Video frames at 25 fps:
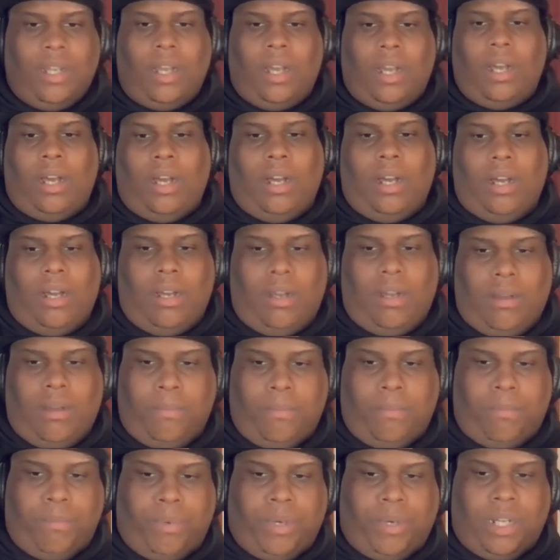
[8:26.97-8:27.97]

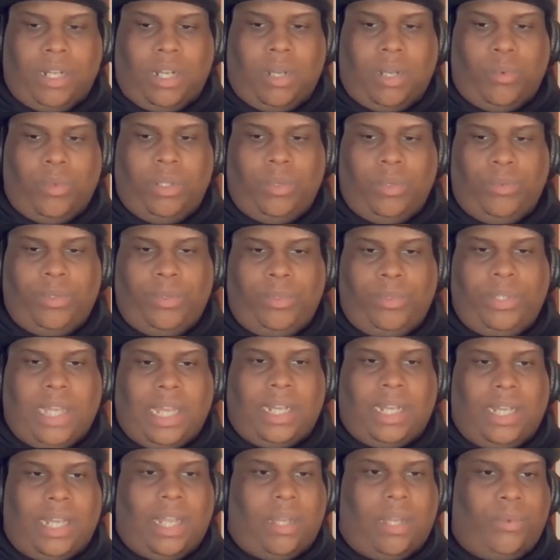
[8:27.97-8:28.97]
Um, but uh, we, we
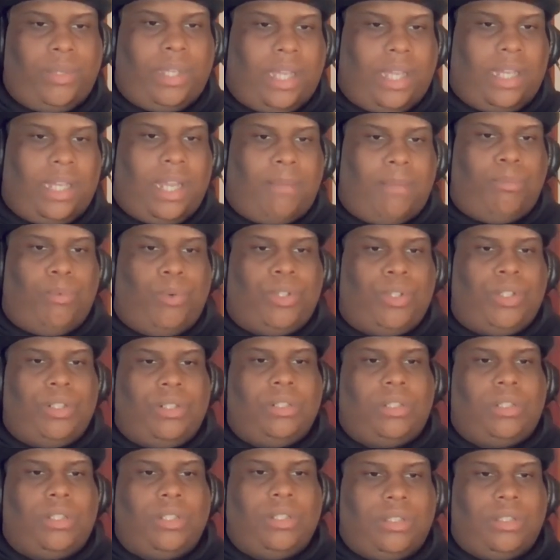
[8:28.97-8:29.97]
got a lot we got a lot more
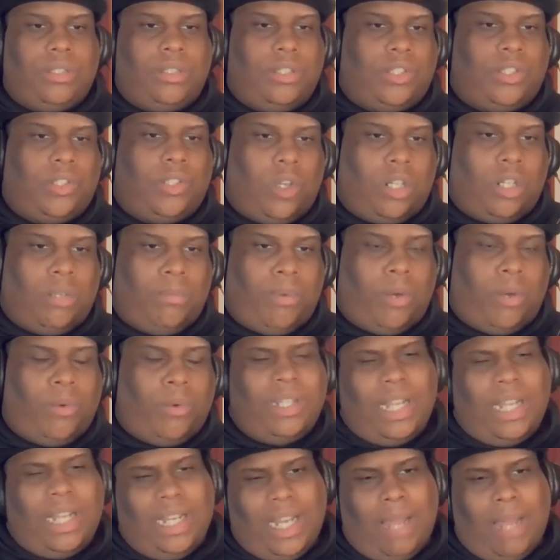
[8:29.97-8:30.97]
to, to, to talk about.
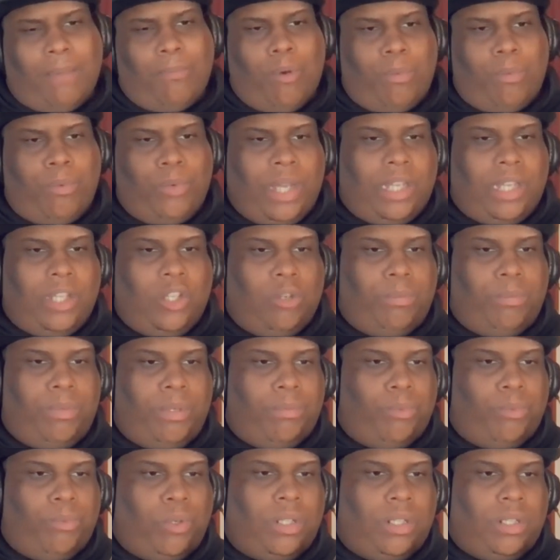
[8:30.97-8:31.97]
Well, not a lot more. We got a little
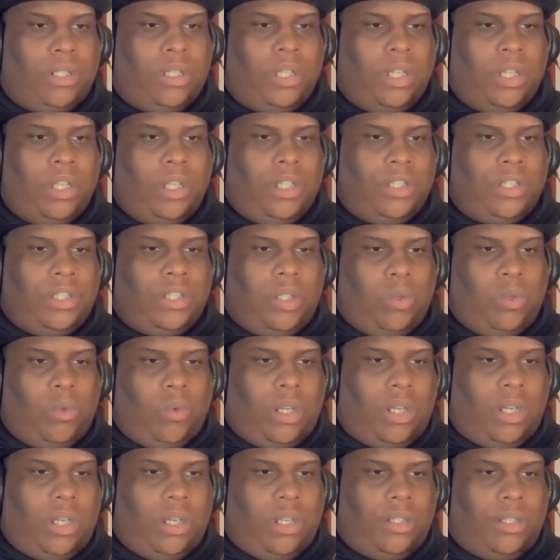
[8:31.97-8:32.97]
bit more
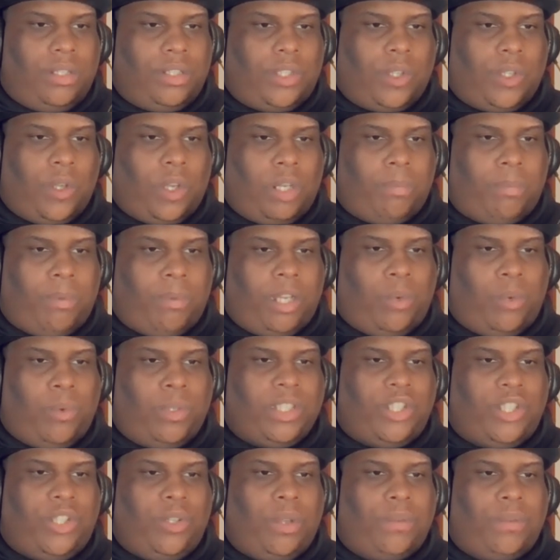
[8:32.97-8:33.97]
to uh talk about. There
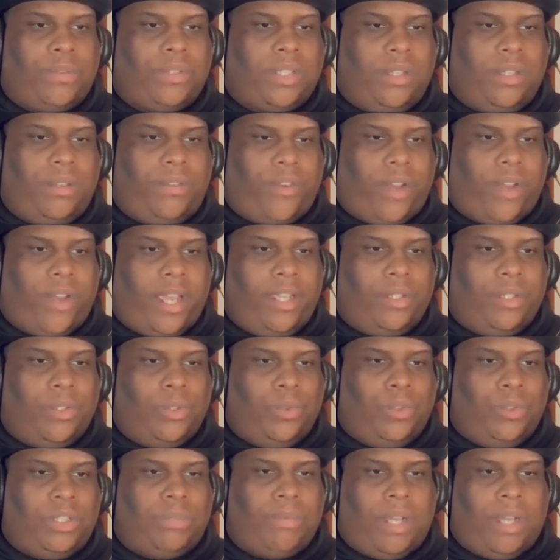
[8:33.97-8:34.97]
was a UFC fight.
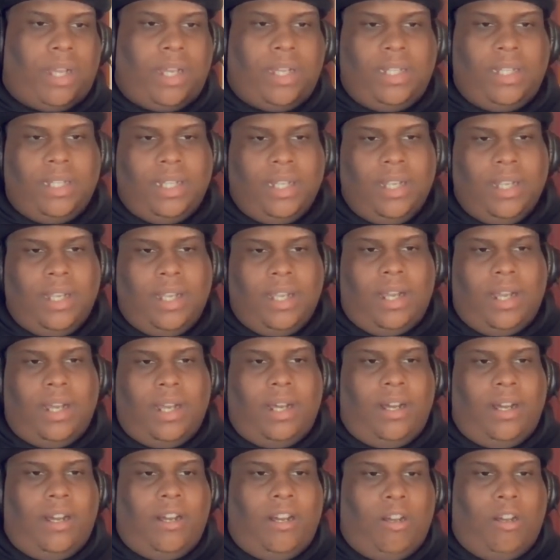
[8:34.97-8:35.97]
Usman,
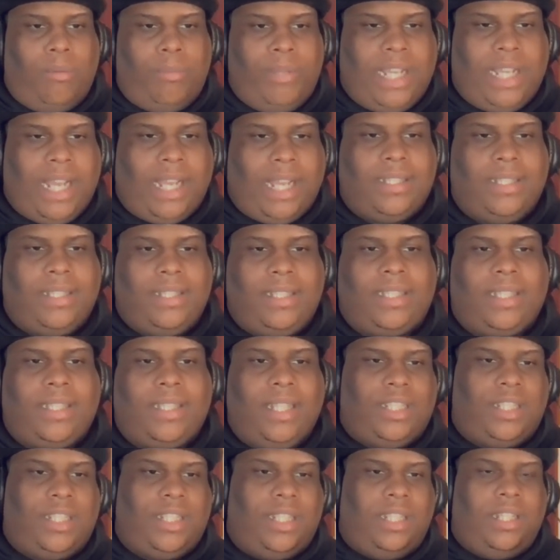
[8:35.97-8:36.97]
um, he got the
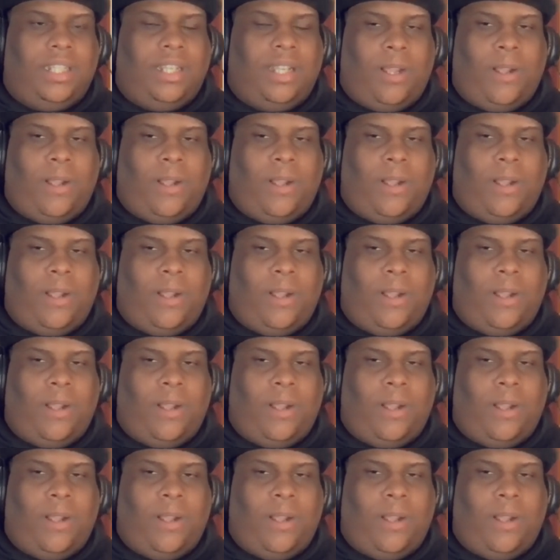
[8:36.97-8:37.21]
decision,